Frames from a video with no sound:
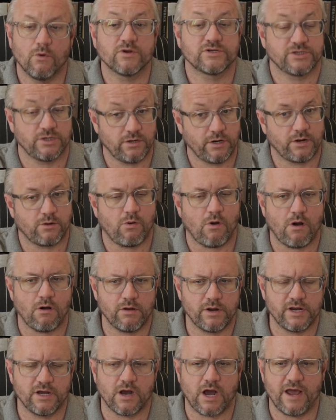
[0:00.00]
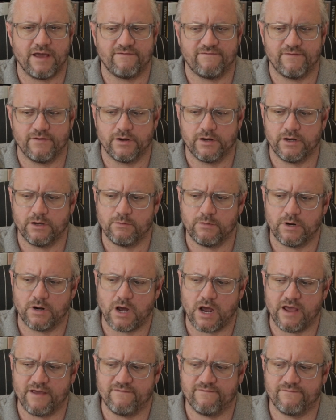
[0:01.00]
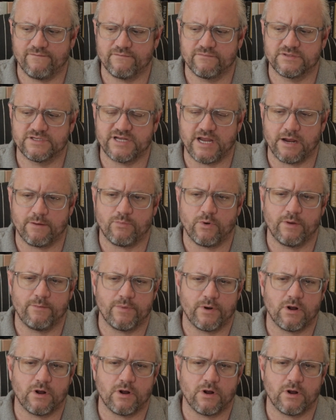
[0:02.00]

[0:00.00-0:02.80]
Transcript: certainly quality of life and human life standpoint,